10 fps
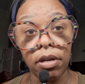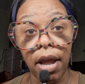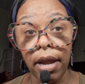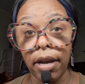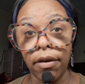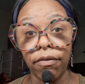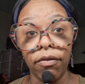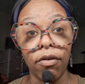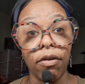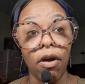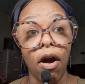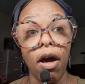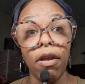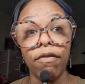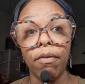negative, or
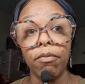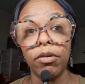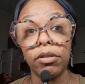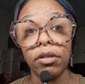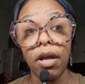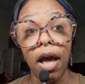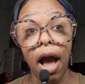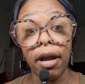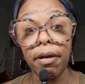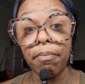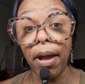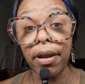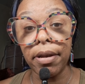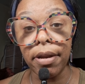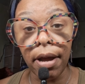all of them was I couldn't pay
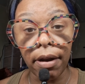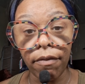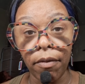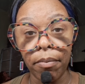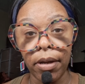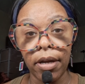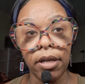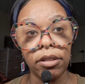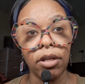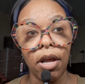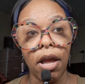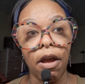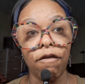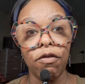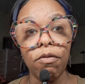none of them," because
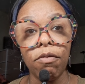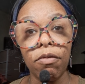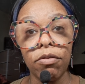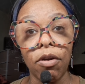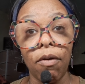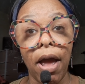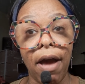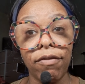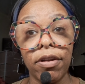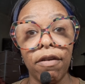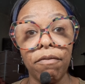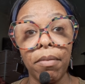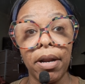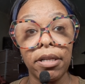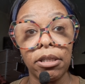if you don't have enough
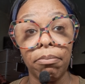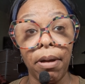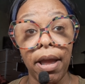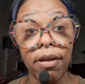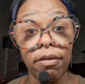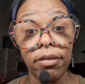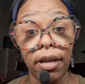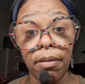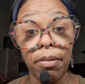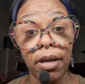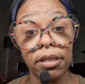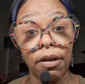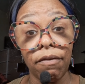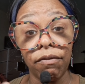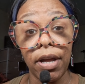money to pay your thing because
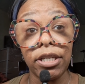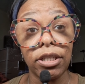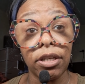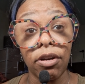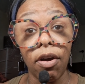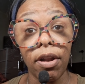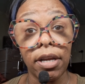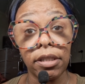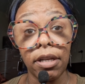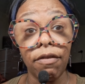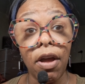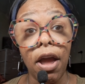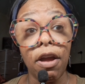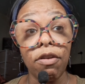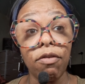of inflation and all that stuff,
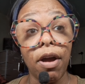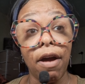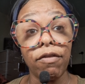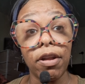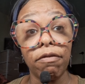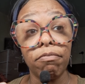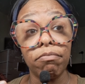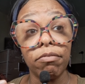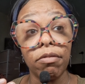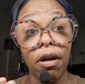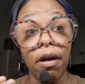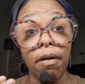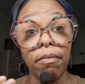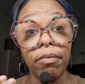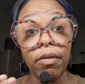and you don't have enough uh,